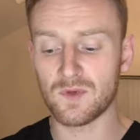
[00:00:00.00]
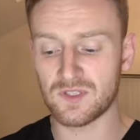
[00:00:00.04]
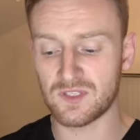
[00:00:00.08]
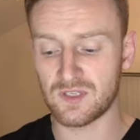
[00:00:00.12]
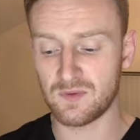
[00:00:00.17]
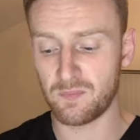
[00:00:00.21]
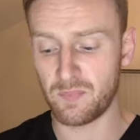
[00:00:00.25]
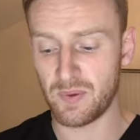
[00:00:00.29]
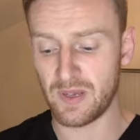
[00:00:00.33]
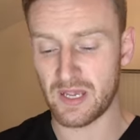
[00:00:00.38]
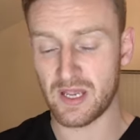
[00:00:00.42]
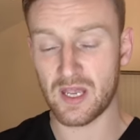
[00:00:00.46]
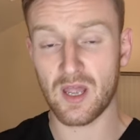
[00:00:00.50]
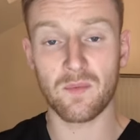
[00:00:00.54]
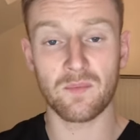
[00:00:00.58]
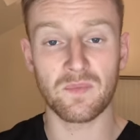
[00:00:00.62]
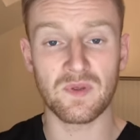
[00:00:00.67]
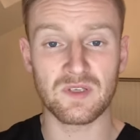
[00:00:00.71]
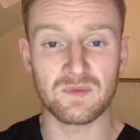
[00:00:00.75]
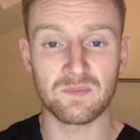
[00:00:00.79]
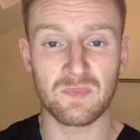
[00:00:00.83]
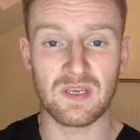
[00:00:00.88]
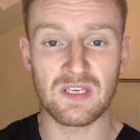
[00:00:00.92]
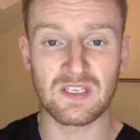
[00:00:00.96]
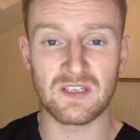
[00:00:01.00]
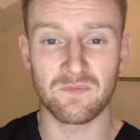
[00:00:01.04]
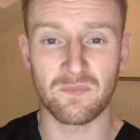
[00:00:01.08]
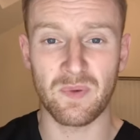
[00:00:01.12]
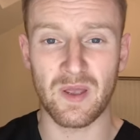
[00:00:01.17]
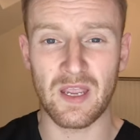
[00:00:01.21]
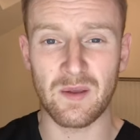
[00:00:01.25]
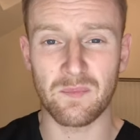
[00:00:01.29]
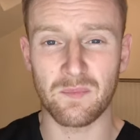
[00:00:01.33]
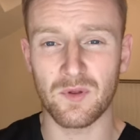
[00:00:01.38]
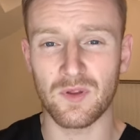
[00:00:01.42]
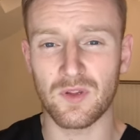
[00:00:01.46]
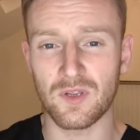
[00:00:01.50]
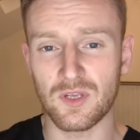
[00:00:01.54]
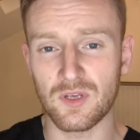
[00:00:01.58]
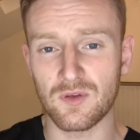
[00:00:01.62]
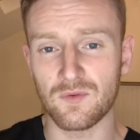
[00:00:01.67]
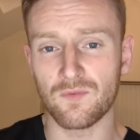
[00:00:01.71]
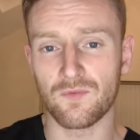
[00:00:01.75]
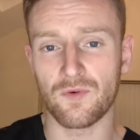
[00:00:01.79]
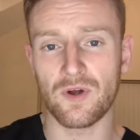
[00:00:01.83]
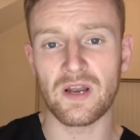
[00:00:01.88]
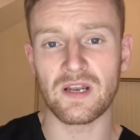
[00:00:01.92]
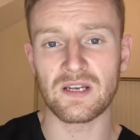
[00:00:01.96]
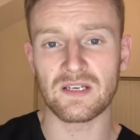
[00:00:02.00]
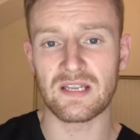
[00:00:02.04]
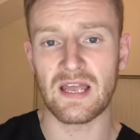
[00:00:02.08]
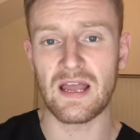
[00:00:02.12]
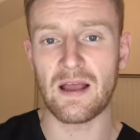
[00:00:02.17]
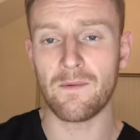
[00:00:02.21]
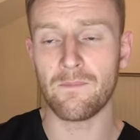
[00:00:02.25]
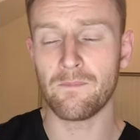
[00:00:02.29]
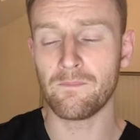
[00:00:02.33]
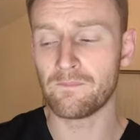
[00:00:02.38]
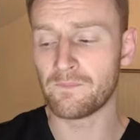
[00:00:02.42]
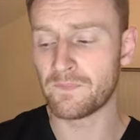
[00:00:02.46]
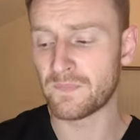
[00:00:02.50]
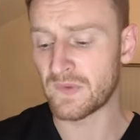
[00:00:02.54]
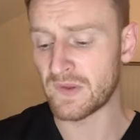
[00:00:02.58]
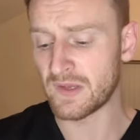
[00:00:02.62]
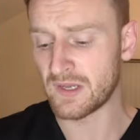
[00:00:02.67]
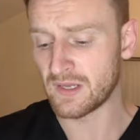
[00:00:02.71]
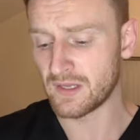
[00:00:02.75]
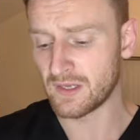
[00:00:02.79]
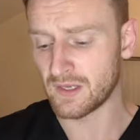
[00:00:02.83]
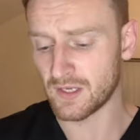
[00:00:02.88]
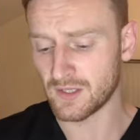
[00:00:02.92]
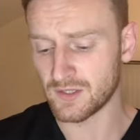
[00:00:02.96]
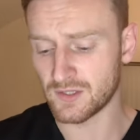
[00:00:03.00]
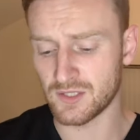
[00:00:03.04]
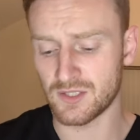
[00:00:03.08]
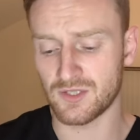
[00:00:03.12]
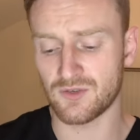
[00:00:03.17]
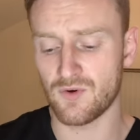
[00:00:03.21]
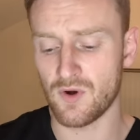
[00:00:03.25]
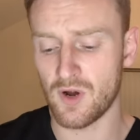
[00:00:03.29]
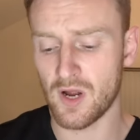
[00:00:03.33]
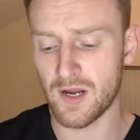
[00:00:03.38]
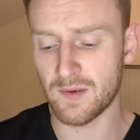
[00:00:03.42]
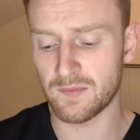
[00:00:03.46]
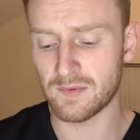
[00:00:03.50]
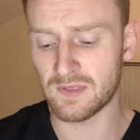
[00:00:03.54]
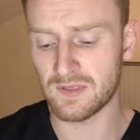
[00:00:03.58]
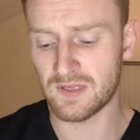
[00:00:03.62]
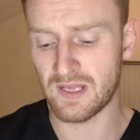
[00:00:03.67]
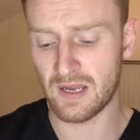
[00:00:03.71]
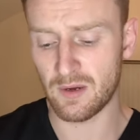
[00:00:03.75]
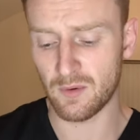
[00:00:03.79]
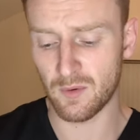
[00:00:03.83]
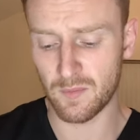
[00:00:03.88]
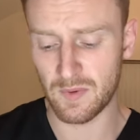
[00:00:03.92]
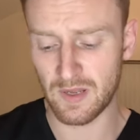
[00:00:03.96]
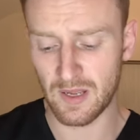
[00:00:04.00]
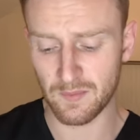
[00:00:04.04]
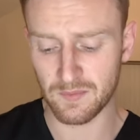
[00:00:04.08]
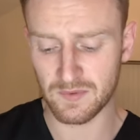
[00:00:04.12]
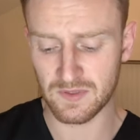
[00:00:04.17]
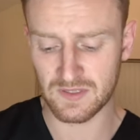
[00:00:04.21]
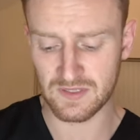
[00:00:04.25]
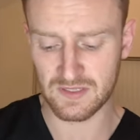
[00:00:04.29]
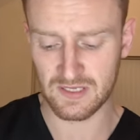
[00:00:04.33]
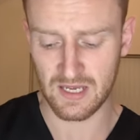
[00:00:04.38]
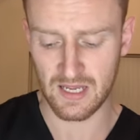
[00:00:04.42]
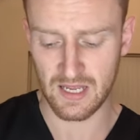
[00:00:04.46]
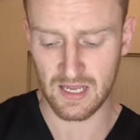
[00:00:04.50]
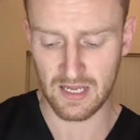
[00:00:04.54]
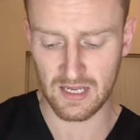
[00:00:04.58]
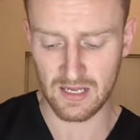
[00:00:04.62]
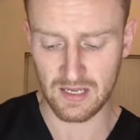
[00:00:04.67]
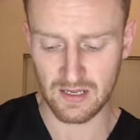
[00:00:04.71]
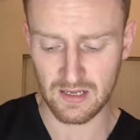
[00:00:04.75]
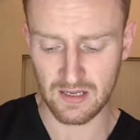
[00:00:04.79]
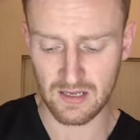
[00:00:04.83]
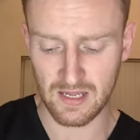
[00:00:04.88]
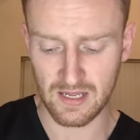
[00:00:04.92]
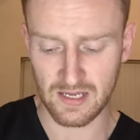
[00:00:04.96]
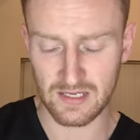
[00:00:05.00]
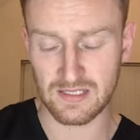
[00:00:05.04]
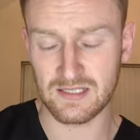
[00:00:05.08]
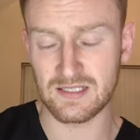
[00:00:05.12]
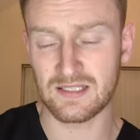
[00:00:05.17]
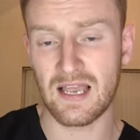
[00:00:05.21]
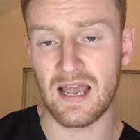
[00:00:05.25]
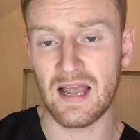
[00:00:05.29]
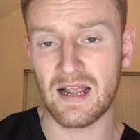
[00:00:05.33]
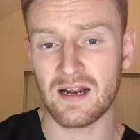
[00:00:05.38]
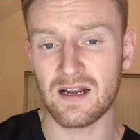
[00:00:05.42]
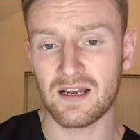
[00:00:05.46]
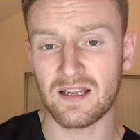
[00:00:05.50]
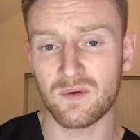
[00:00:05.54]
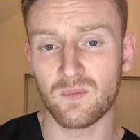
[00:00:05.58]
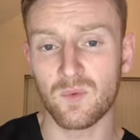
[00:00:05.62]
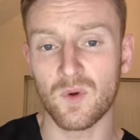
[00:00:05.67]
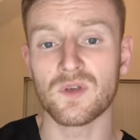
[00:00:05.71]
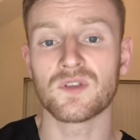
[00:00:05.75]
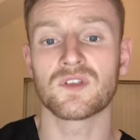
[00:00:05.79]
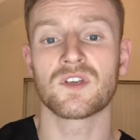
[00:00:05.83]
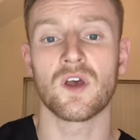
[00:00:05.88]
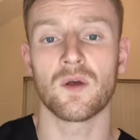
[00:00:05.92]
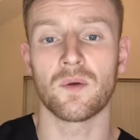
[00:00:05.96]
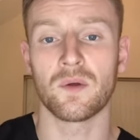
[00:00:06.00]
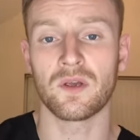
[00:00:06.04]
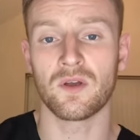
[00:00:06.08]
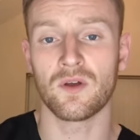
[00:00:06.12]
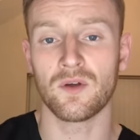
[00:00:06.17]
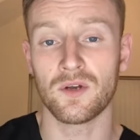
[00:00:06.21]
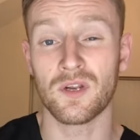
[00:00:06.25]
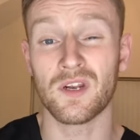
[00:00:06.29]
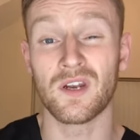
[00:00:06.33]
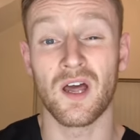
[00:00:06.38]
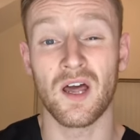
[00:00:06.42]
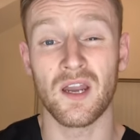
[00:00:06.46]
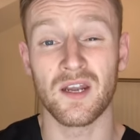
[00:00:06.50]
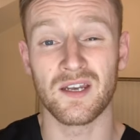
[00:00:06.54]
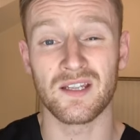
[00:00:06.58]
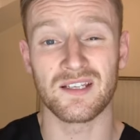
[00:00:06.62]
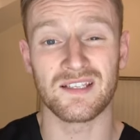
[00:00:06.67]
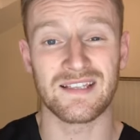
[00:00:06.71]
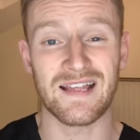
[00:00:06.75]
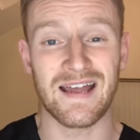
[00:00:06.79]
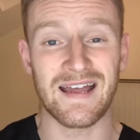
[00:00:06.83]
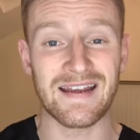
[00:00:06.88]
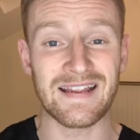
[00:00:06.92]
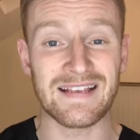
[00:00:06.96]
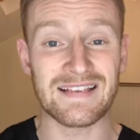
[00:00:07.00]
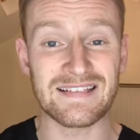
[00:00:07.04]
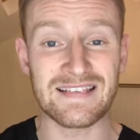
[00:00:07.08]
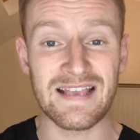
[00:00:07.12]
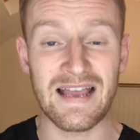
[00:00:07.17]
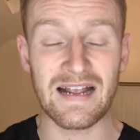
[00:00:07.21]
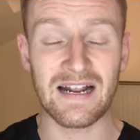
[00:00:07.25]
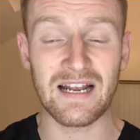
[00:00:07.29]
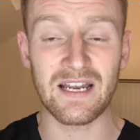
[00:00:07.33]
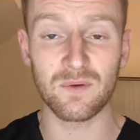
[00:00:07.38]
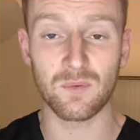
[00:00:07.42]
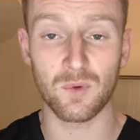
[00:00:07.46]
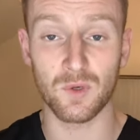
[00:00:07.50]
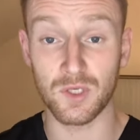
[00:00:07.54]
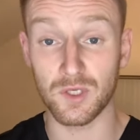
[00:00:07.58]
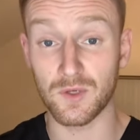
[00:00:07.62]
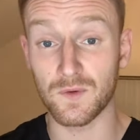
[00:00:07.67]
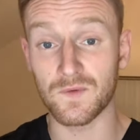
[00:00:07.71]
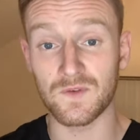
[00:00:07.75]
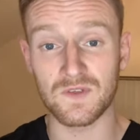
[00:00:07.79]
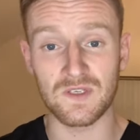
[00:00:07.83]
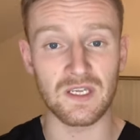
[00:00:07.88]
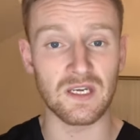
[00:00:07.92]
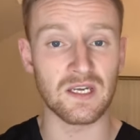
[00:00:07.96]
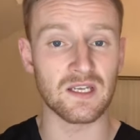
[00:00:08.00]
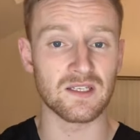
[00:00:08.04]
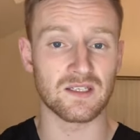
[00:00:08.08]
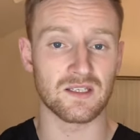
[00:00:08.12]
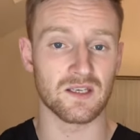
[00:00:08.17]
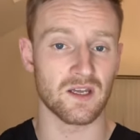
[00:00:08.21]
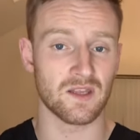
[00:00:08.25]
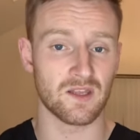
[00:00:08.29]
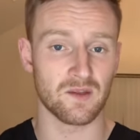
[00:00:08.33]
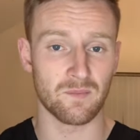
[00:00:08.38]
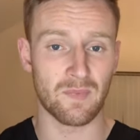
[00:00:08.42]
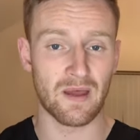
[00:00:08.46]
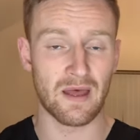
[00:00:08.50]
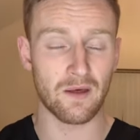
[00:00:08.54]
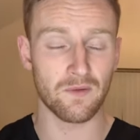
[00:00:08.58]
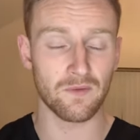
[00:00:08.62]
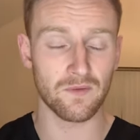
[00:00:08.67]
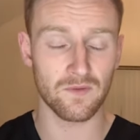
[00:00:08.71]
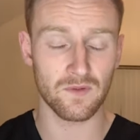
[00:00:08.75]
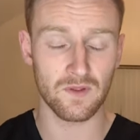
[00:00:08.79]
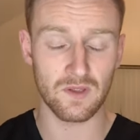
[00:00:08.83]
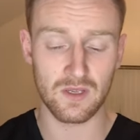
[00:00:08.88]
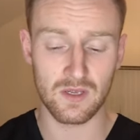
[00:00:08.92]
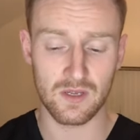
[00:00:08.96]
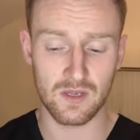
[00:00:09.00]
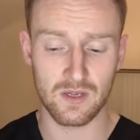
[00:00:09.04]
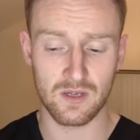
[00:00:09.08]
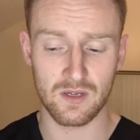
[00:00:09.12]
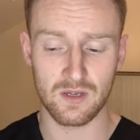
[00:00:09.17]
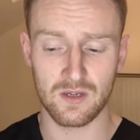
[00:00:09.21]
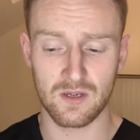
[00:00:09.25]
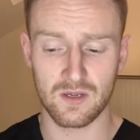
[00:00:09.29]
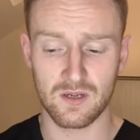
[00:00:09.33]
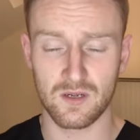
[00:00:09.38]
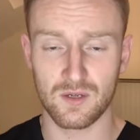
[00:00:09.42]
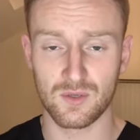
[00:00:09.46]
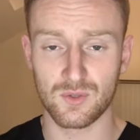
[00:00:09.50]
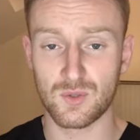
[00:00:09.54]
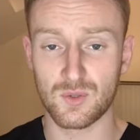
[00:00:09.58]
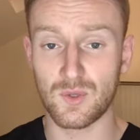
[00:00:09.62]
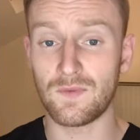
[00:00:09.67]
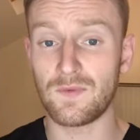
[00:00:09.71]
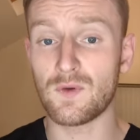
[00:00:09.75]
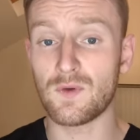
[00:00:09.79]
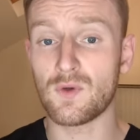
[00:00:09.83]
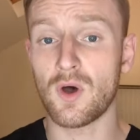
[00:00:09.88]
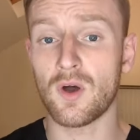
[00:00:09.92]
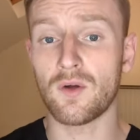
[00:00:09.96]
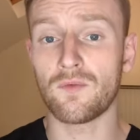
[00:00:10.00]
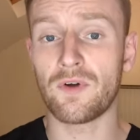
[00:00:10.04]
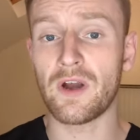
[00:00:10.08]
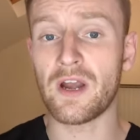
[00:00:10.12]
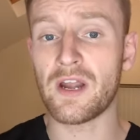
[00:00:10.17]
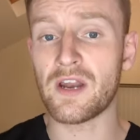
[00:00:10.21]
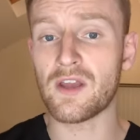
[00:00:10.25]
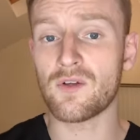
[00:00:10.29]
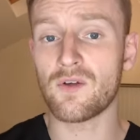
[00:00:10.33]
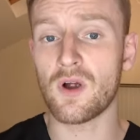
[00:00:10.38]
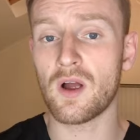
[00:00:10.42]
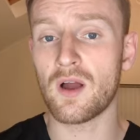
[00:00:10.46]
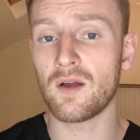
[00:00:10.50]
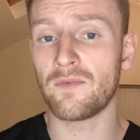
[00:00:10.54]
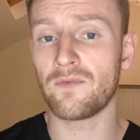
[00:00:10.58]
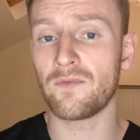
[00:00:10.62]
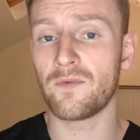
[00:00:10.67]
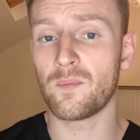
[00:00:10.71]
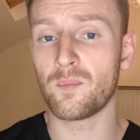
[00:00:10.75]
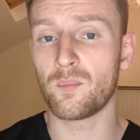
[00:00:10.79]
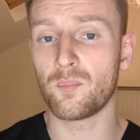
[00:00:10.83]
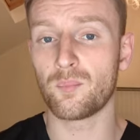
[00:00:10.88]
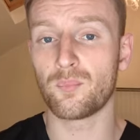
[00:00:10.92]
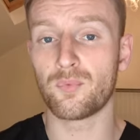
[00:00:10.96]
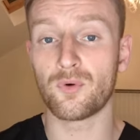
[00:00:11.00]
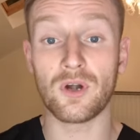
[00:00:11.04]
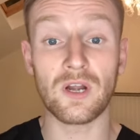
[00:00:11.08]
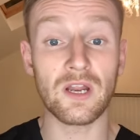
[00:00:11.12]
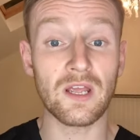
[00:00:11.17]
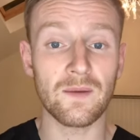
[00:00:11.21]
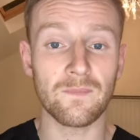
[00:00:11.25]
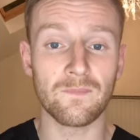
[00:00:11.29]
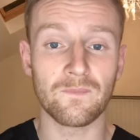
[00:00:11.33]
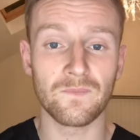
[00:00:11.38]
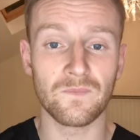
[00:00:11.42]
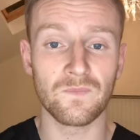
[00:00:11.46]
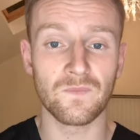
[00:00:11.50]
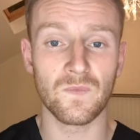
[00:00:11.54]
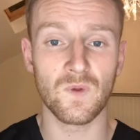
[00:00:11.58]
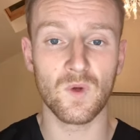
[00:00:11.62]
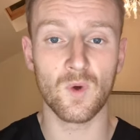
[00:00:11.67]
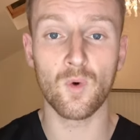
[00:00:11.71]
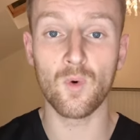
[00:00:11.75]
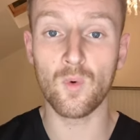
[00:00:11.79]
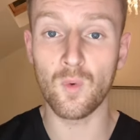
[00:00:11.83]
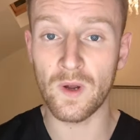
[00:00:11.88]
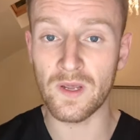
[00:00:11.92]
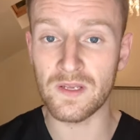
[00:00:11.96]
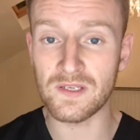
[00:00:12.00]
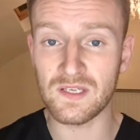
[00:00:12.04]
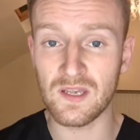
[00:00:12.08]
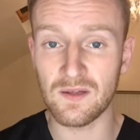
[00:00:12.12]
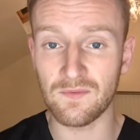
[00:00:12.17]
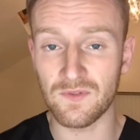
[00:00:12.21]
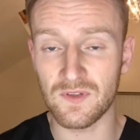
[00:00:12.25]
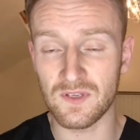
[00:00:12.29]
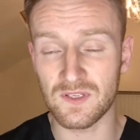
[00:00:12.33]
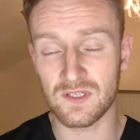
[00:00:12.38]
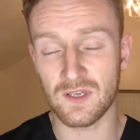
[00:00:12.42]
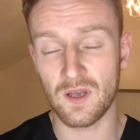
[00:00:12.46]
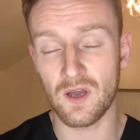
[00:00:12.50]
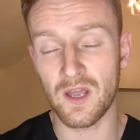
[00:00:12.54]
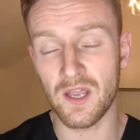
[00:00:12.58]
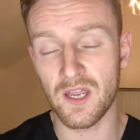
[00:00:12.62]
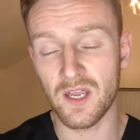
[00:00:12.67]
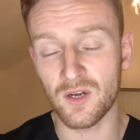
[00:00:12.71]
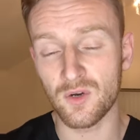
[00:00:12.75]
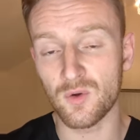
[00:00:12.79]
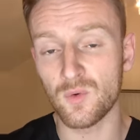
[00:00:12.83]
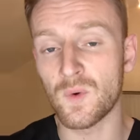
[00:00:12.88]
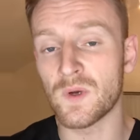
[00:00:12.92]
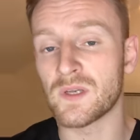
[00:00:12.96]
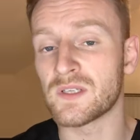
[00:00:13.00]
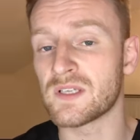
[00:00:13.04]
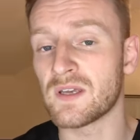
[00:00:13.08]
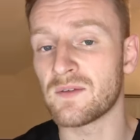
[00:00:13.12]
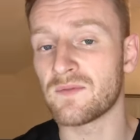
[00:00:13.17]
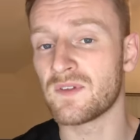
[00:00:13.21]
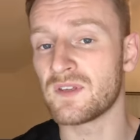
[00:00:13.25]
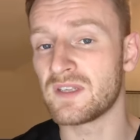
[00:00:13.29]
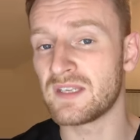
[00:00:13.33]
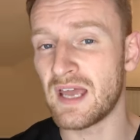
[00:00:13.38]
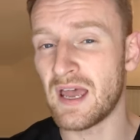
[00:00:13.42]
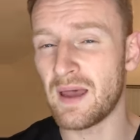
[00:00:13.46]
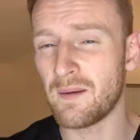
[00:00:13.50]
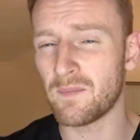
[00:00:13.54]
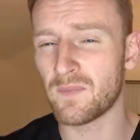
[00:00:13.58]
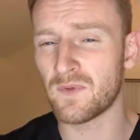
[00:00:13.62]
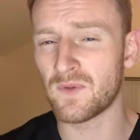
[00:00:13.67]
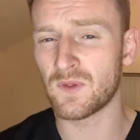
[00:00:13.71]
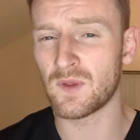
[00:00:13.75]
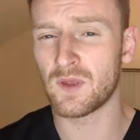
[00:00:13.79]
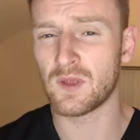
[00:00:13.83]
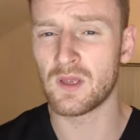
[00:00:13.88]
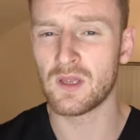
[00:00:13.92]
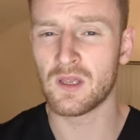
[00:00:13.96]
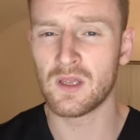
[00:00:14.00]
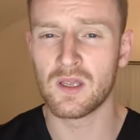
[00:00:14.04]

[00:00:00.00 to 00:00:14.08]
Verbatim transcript: was to pick up this piece of paper that you've written down and described, they would be able to say exactly what's going on and understand exactly what you've seen inside the mouth. So if you've got a radiograph, brilliant, always give the site and always give the depth.